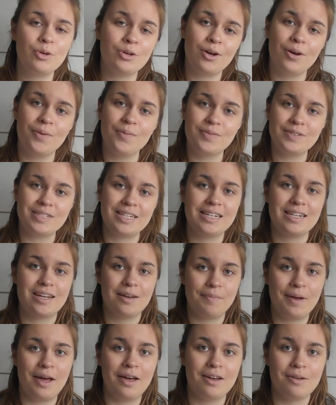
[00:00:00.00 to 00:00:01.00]
more
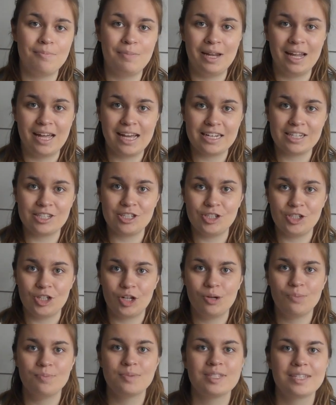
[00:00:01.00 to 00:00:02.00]
confident about applying to
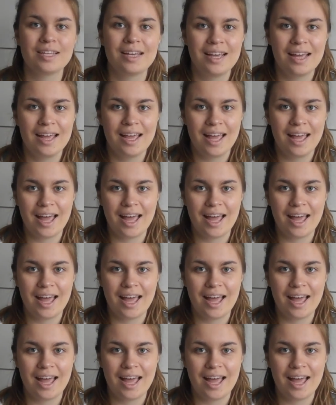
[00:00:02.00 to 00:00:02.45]
jobs,